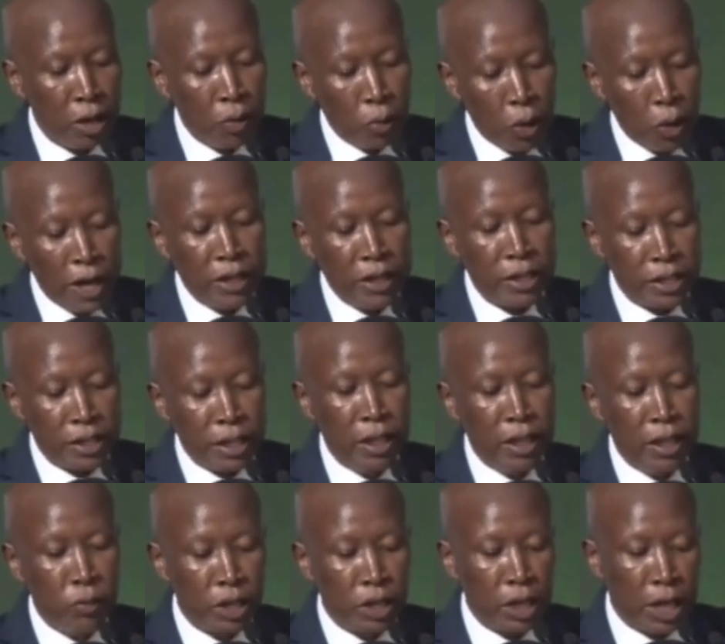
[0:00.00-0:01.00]
when
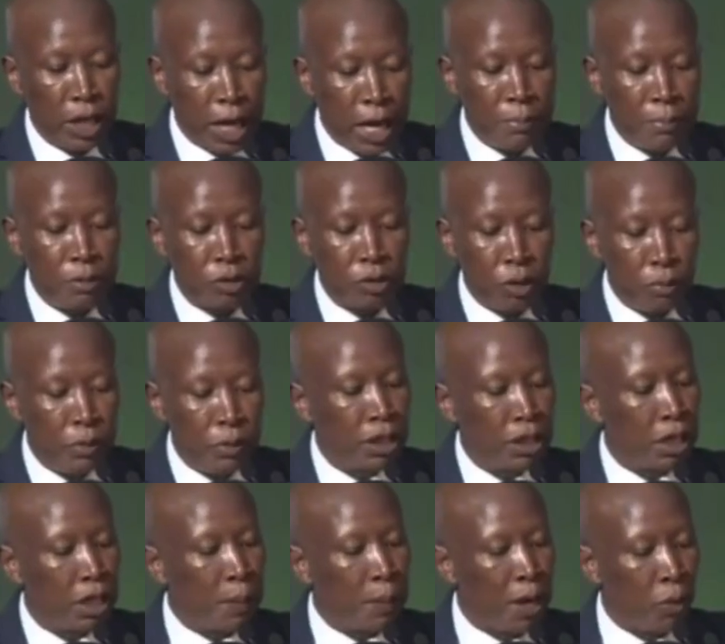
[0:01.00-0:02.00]
dealing with crimes
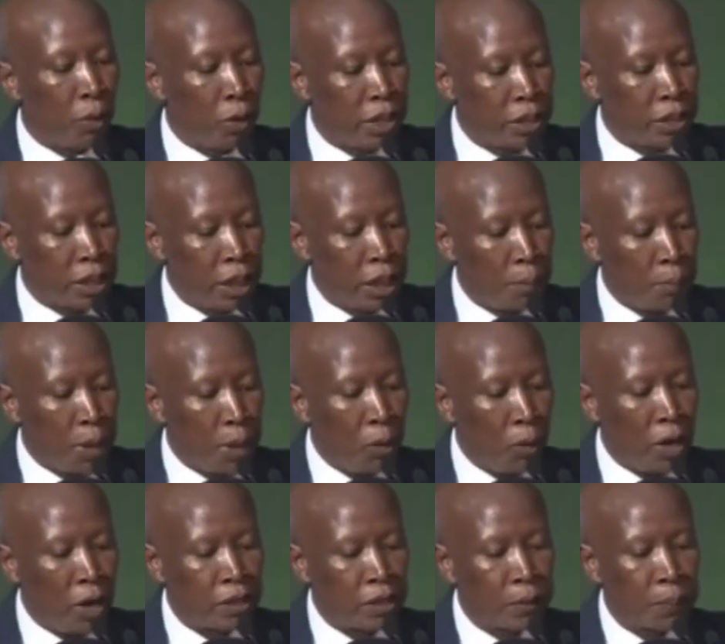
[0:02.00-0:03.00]
committed by Western
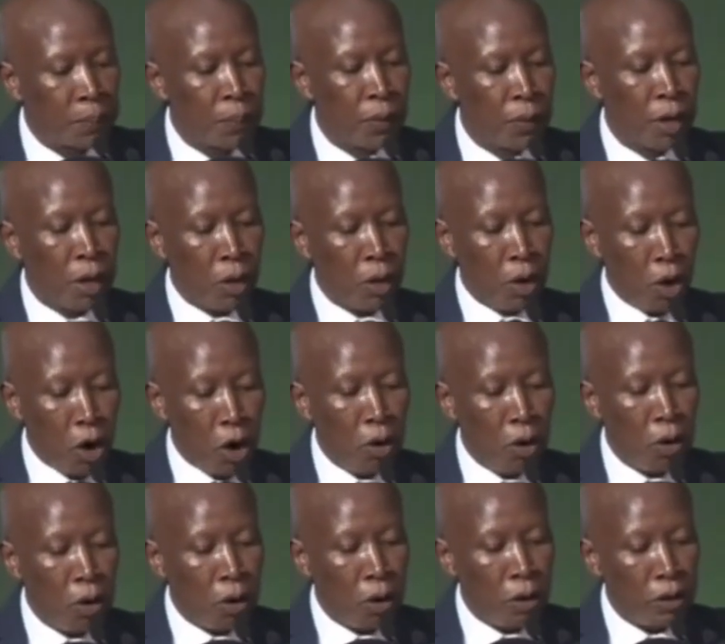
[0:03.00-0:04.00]
powers
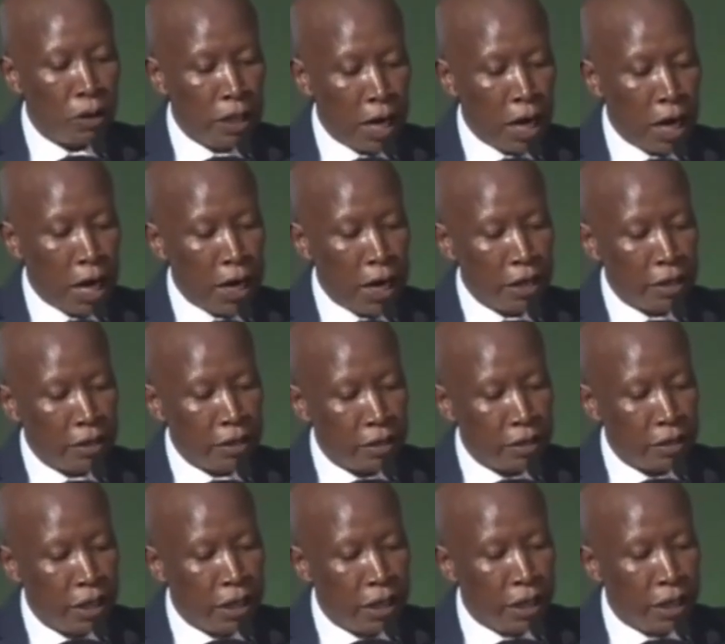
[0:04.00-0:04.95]
or their allies.